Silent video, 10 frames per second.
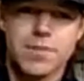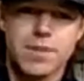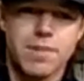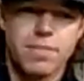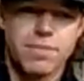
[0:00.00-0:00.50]

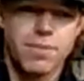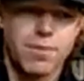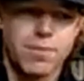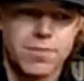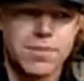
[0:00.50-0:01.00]

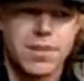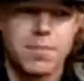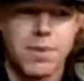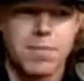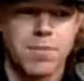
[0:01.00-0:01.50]
74 was the
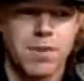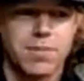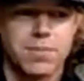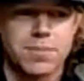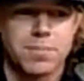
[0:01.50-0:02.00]
year my
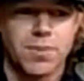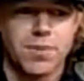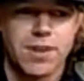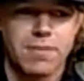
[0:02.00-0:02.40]
brother was born,